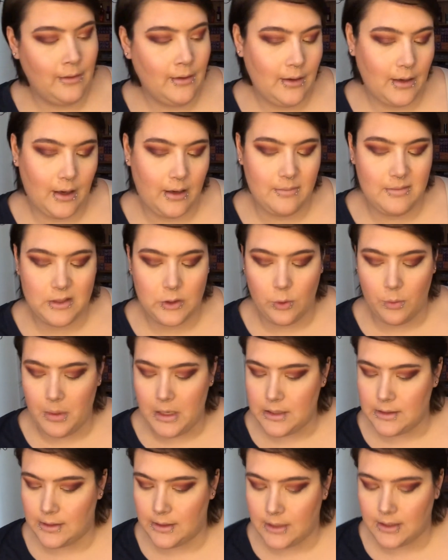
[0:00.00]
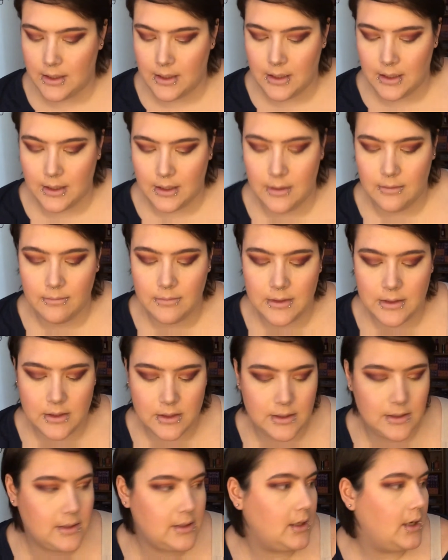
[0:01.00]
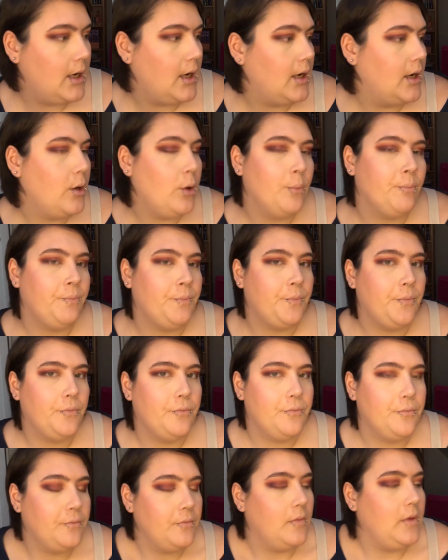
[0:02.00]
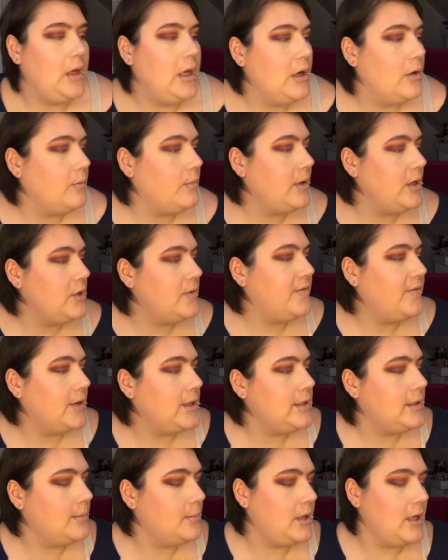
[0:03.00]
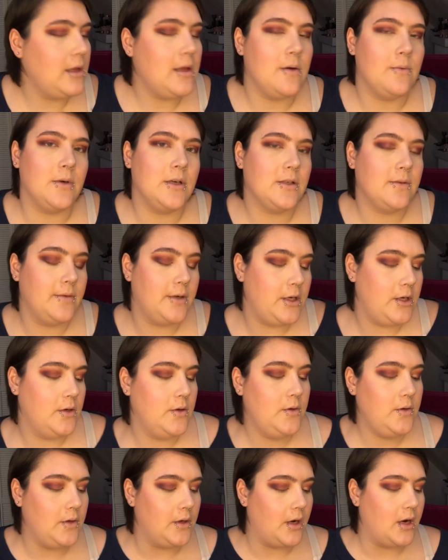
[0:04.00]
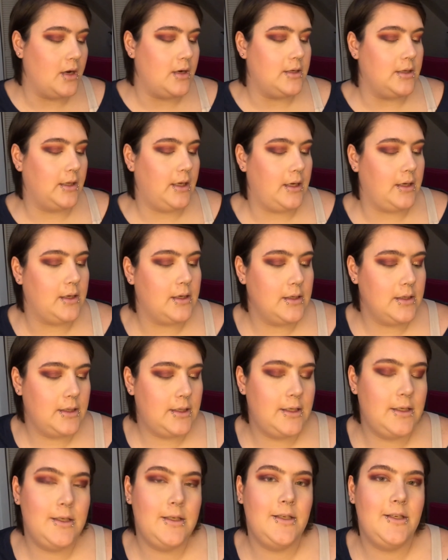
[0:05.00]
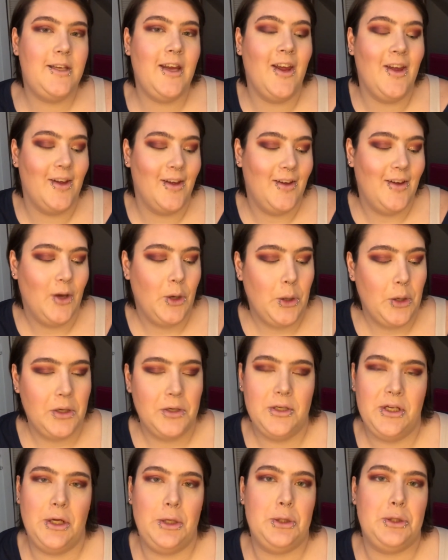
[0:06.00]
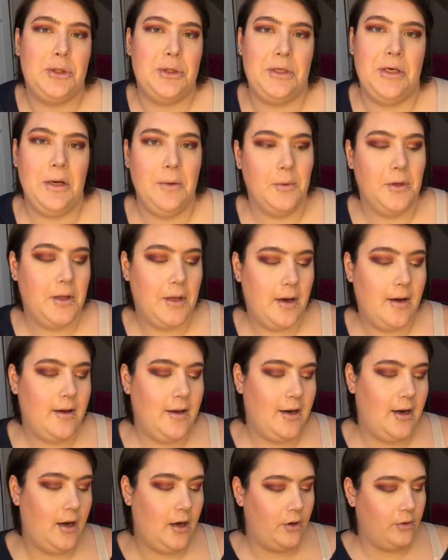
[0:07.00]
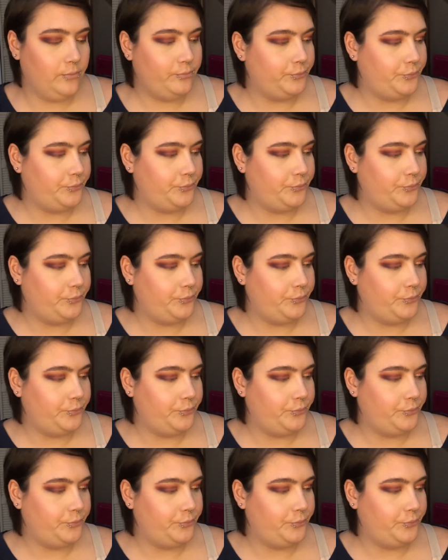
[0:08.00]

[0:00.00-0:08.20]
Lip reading: I'm so basic. I'm just, you know, when you find something that works for you, you kind of like tend to stay with that, you know?